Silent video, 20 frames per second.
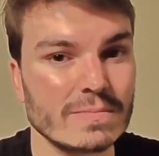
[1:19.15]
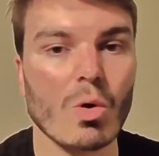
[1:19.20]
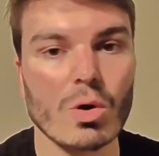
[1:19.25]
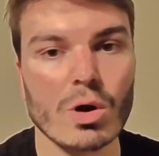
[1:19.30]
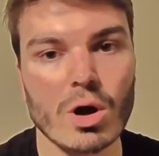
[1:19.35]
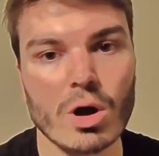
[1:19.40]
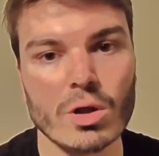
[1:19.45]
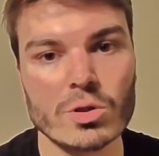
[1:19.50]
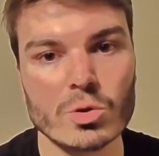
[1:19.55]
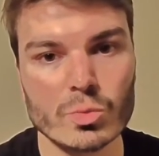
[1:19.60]

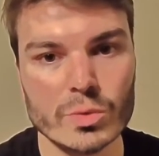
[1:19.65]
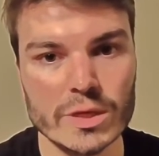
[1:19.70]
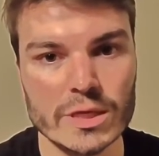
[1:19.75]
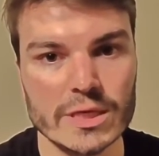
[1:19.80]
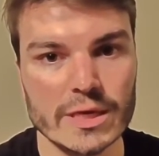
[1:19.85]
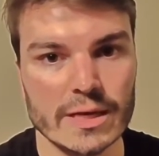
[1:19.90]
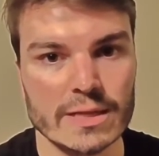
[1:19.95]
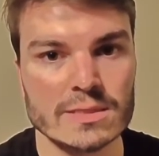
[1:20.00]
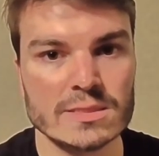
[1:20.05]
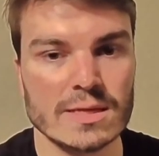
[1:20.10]
or on the
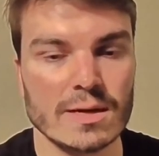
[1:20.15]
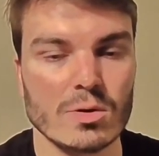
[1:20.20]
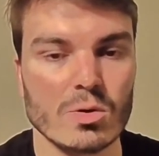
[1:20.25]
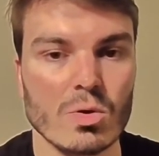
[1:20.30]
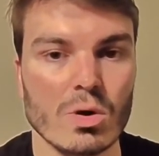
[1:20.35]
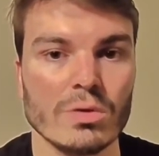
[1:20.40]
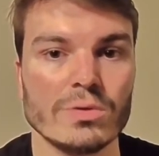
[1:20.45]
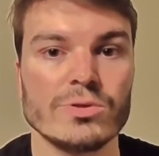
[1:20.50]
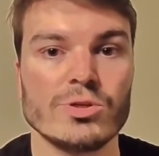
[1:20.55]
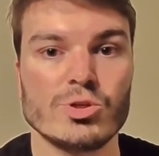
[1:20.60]
weekends I
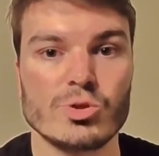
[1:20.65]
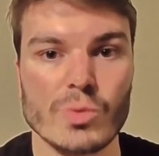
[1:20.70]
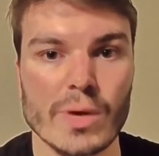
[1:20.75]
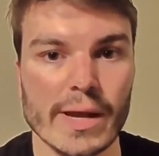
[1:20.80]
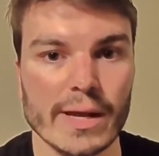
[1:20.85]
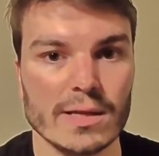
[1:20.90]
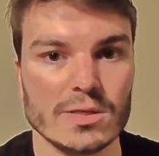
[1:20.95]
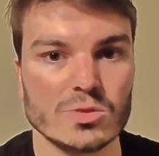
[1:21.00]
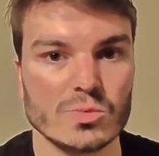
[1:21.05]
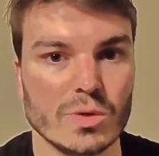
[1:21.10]
go on
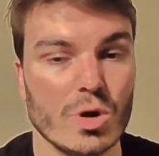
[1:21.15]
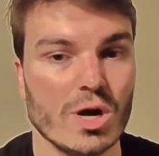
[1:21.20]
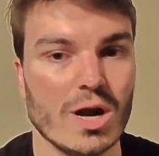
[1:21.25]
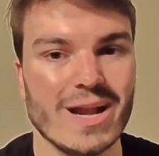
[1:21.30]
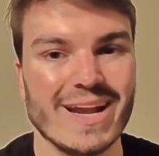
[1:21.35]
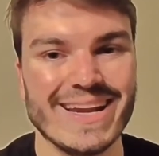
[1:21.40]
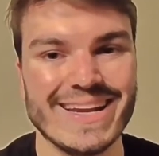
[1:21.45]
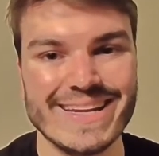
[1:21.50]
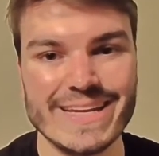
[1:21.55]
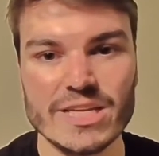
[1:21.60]
trails where I
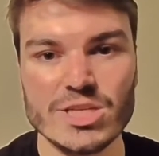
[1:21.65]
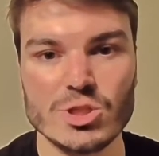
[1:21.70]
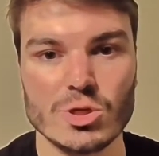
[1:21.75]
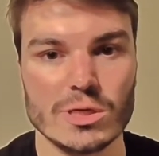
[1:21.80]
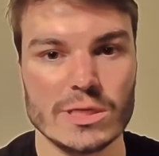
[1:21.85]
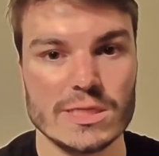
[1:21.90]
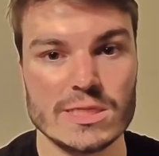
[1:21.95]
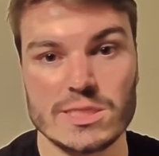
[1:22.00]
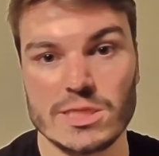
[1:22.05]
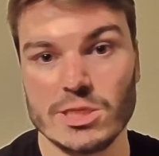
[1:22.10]

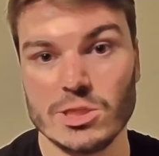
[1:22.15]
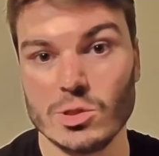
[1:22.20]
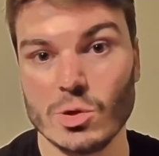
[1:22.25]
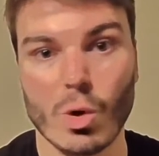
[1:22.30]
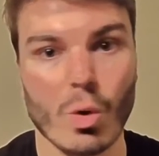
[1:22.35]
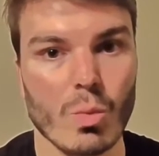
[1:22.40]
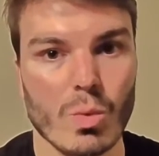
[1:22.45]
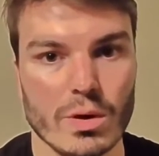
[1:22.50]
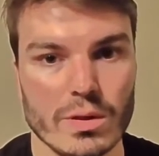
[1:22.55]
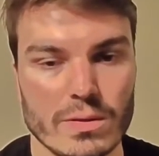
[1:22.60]
literally see no
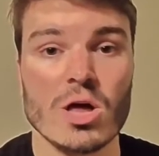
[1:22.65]
one.